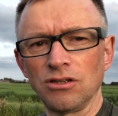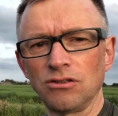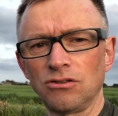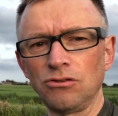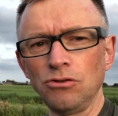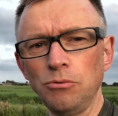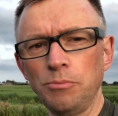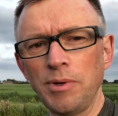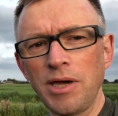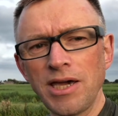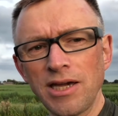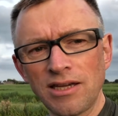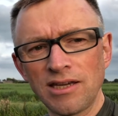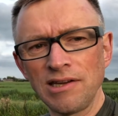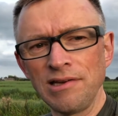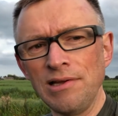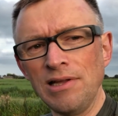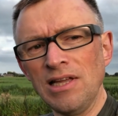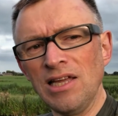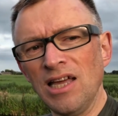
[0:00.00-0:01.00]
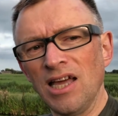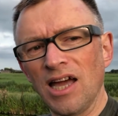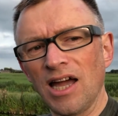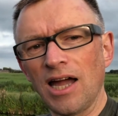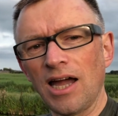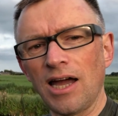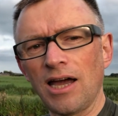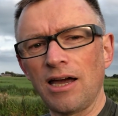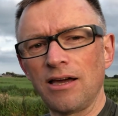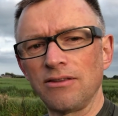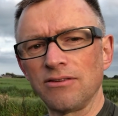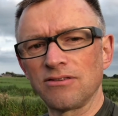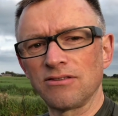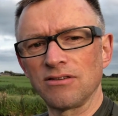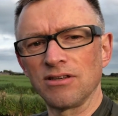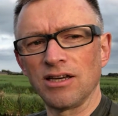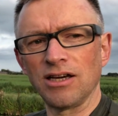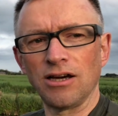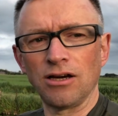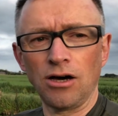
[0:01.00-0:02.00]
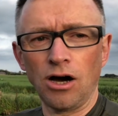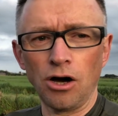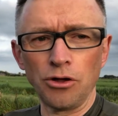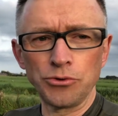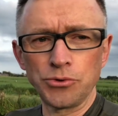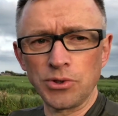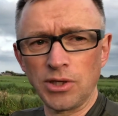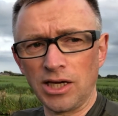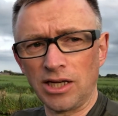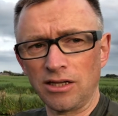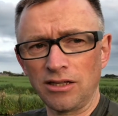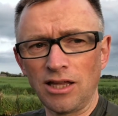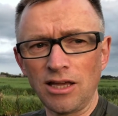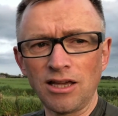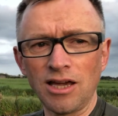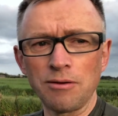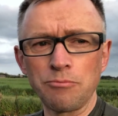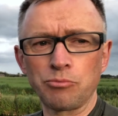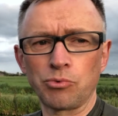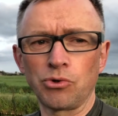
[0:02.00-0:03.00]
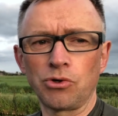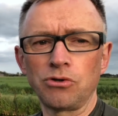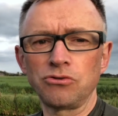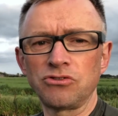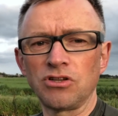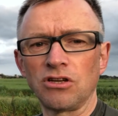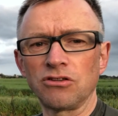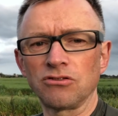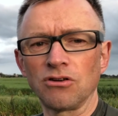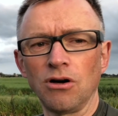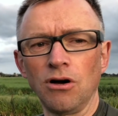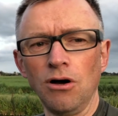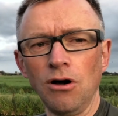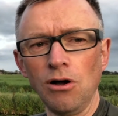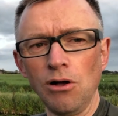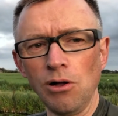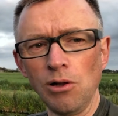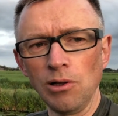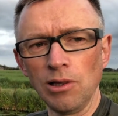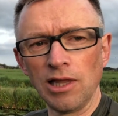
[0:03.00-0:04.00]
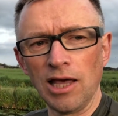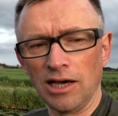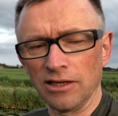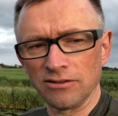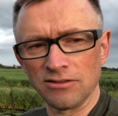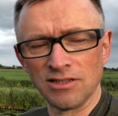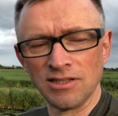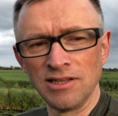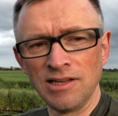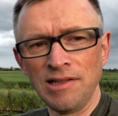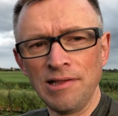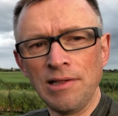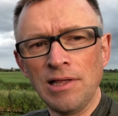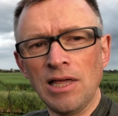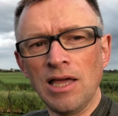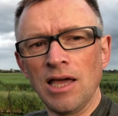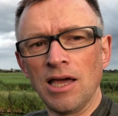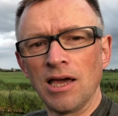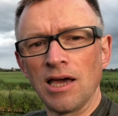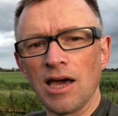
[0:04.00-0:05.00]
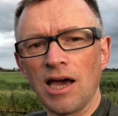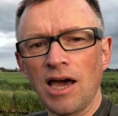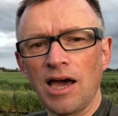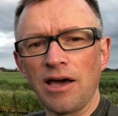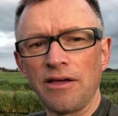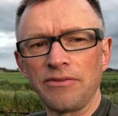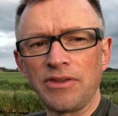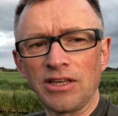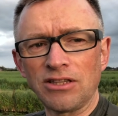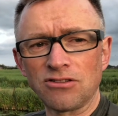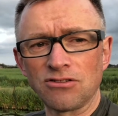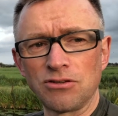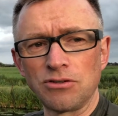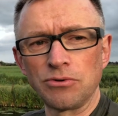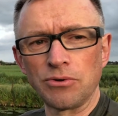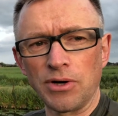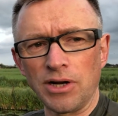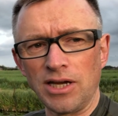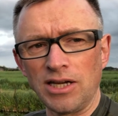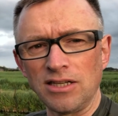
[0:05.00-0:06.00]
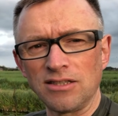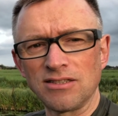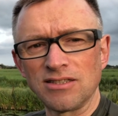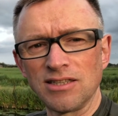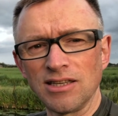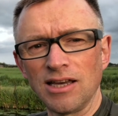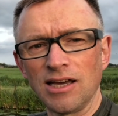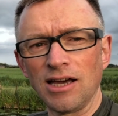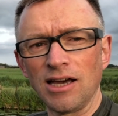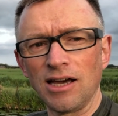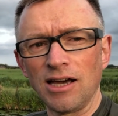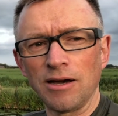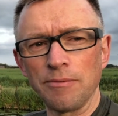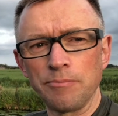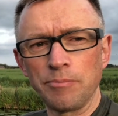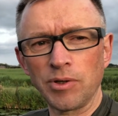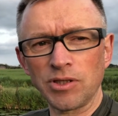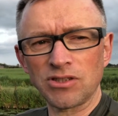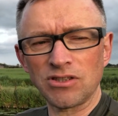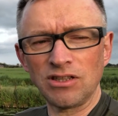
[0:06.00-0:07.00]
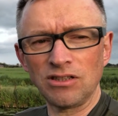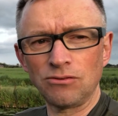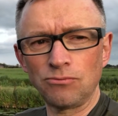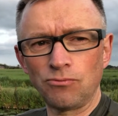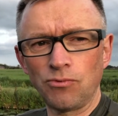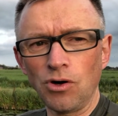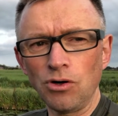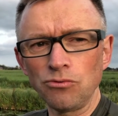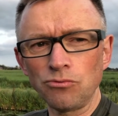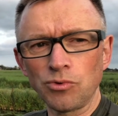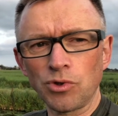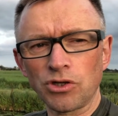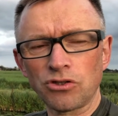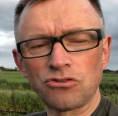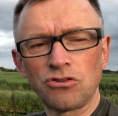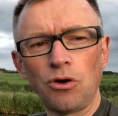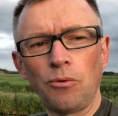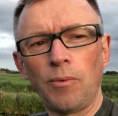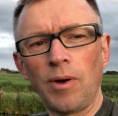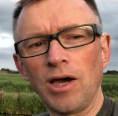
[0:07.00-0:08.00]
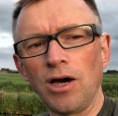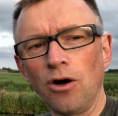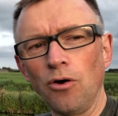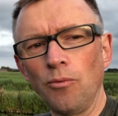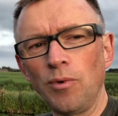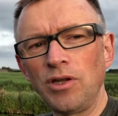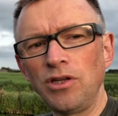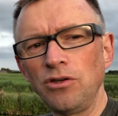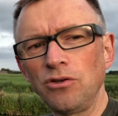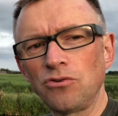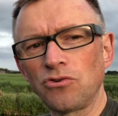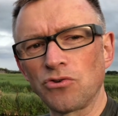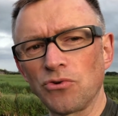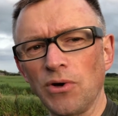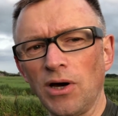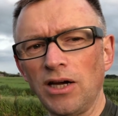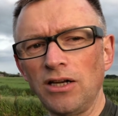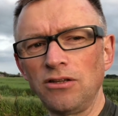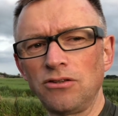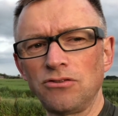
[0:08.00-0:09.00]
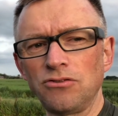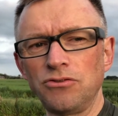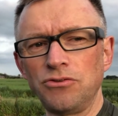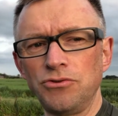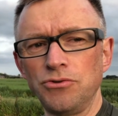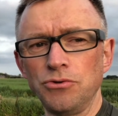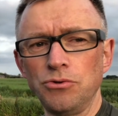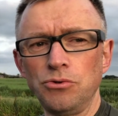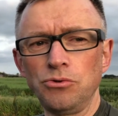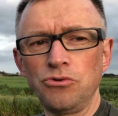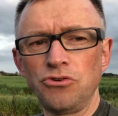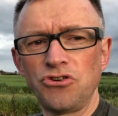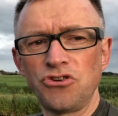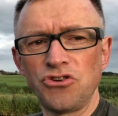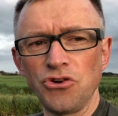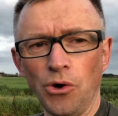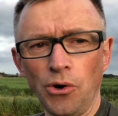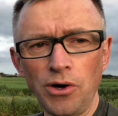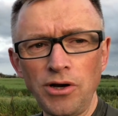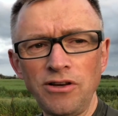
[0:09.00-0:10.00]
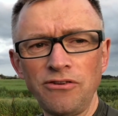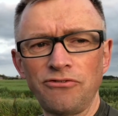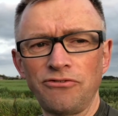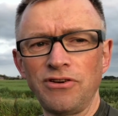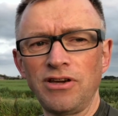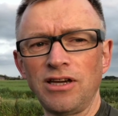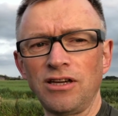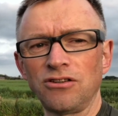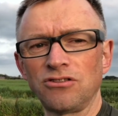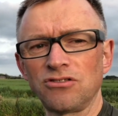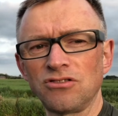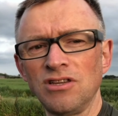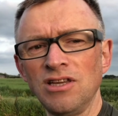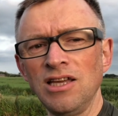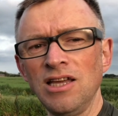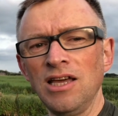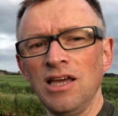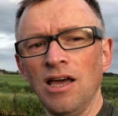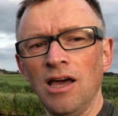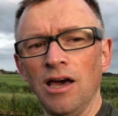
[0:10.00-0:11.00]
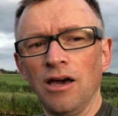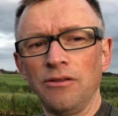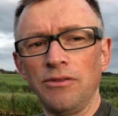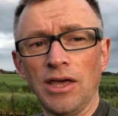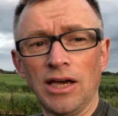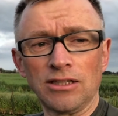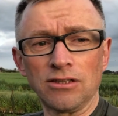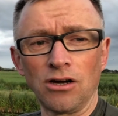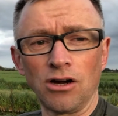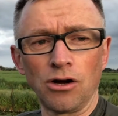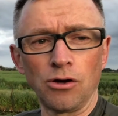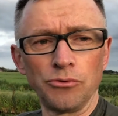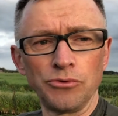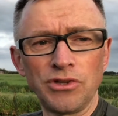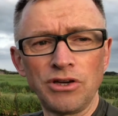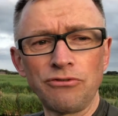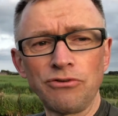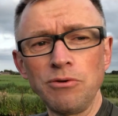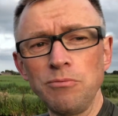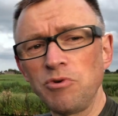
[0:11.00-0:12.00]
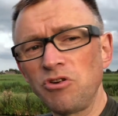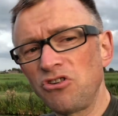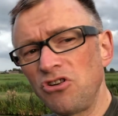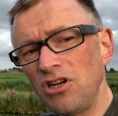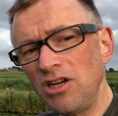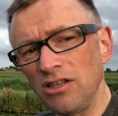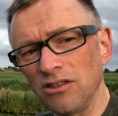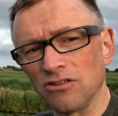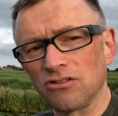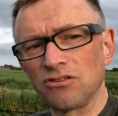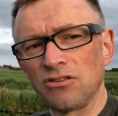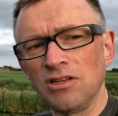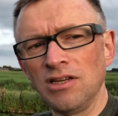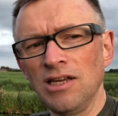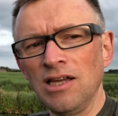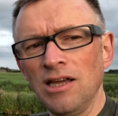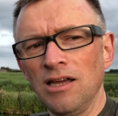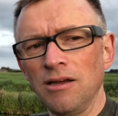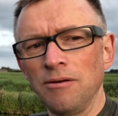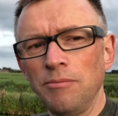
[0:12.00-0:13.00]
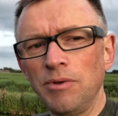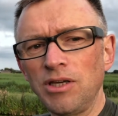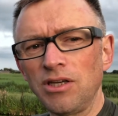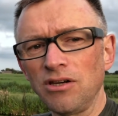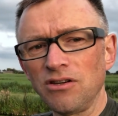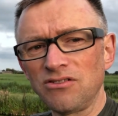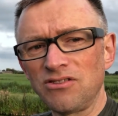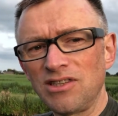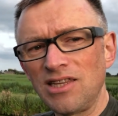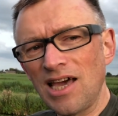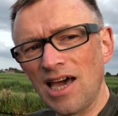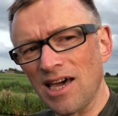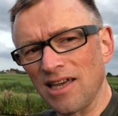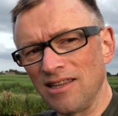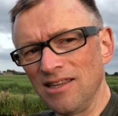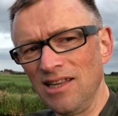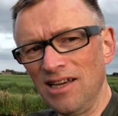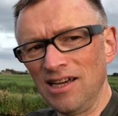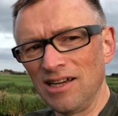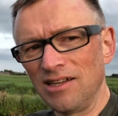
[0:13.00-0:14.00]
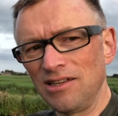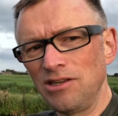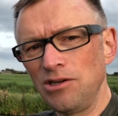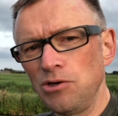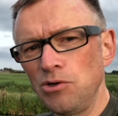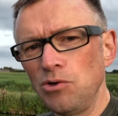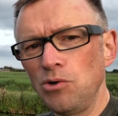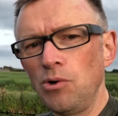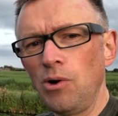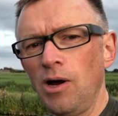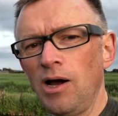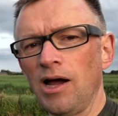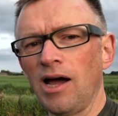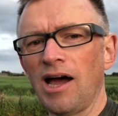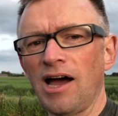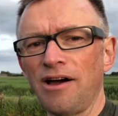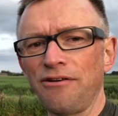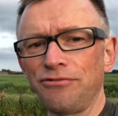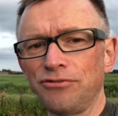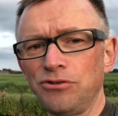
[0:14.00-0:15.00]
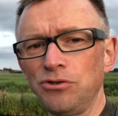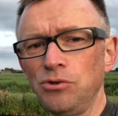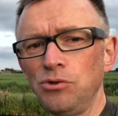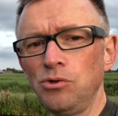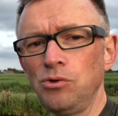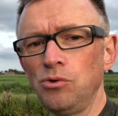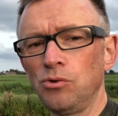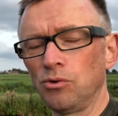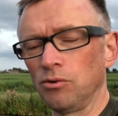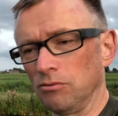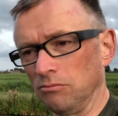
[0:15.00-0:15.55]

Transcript: too big, and altogether they can process a whole lot. And that's great, but it won't work so well when you try to join things that are on different machines, because then you have to